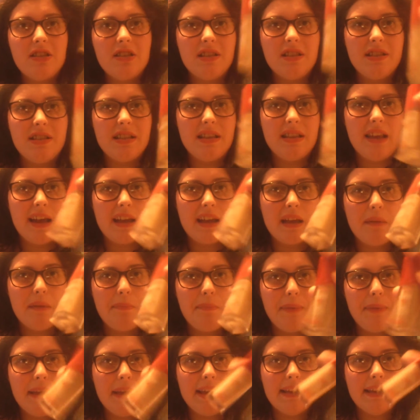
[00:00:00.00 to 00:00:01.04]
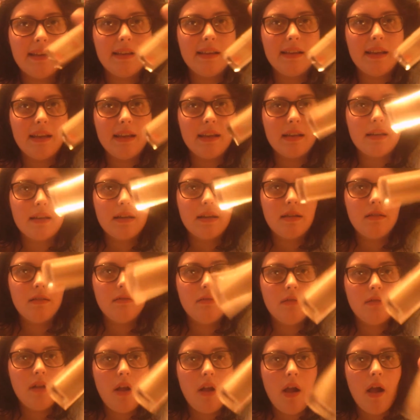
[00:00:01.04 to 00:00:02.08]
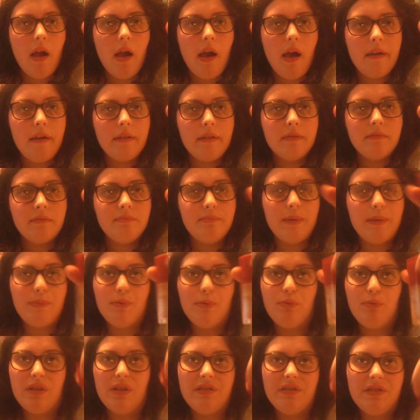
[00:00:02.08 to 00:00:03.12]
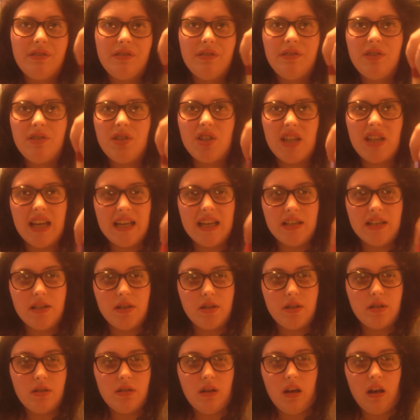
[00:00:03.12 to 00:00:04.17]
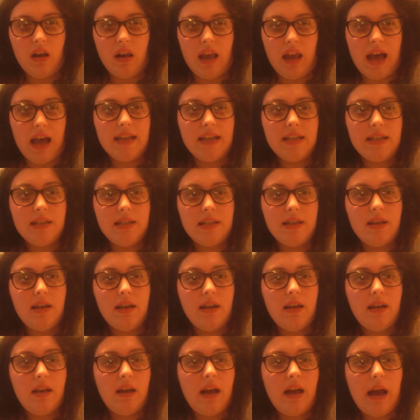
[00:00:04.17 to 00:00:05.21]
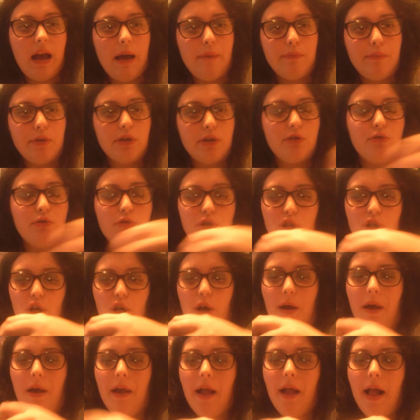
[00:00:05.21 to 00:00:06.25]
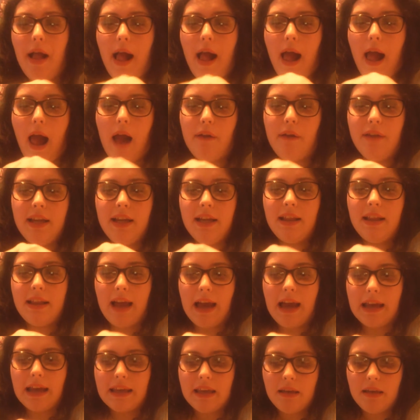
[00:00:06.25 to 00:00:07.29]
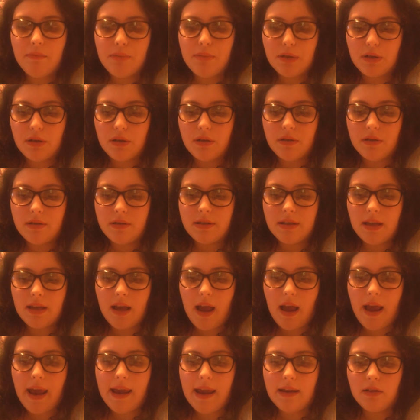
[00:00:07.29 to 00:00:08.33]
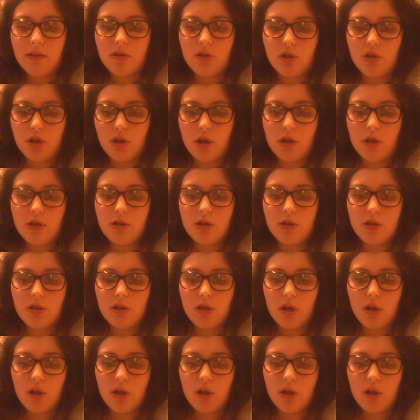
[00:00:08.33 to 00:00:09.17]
they did like a pink, like maybe one shade lighter. I'm not too sure. I really like it because it does